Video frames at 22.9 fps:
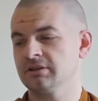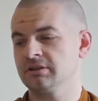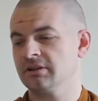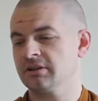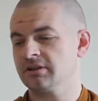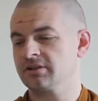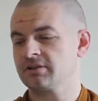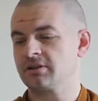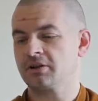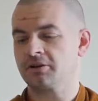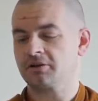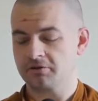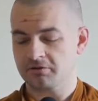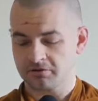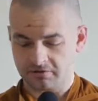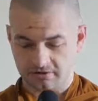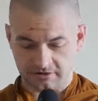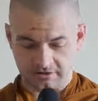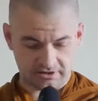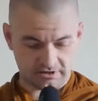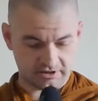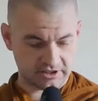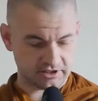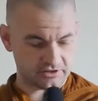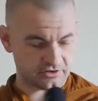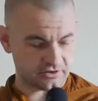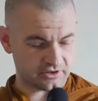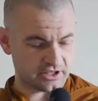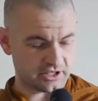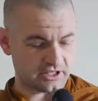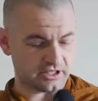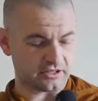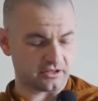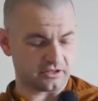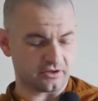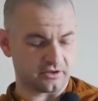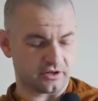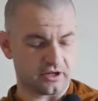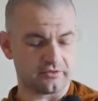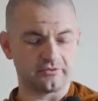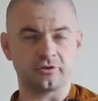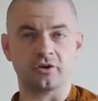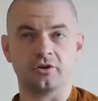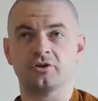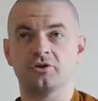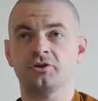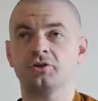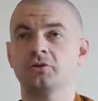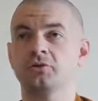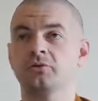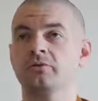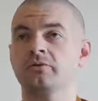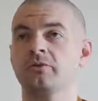So literally, I've got 2 of